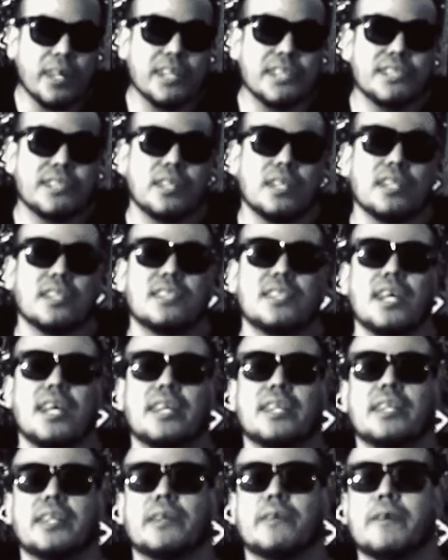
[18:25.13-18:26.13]
I started
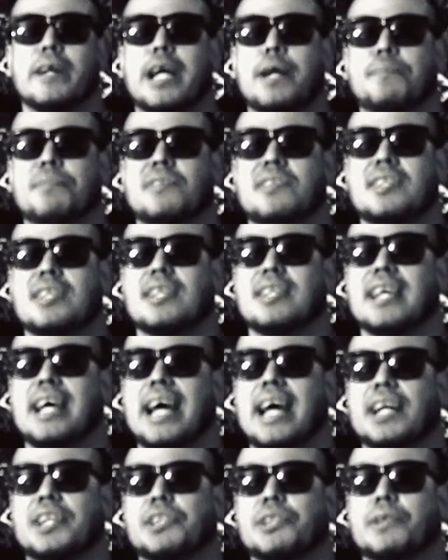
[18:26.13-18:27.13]
taking Grape Seed
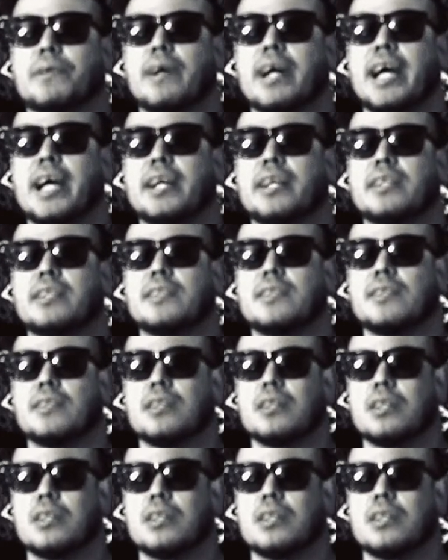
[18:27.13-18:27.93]
Extract,